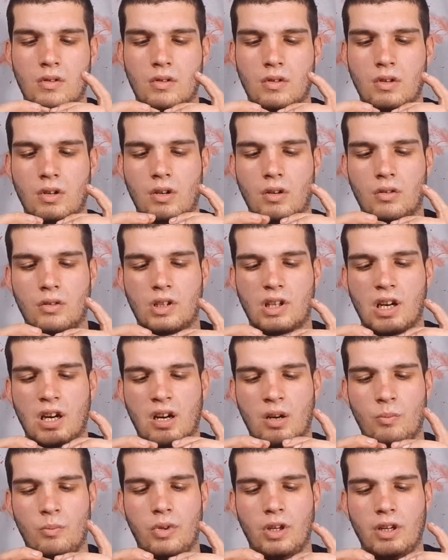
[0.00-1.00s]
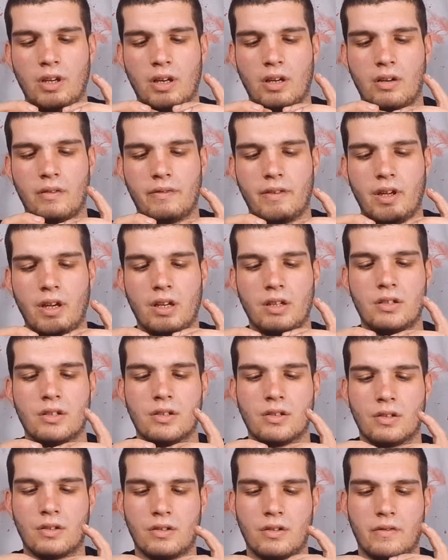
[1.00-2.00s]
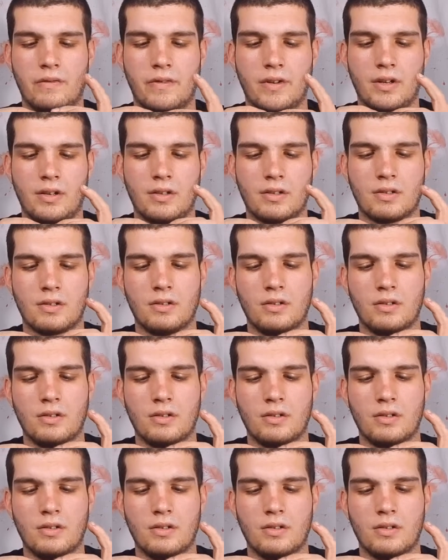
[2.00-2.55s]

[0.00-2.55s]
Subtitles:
Kind of blend off the edges on your fingers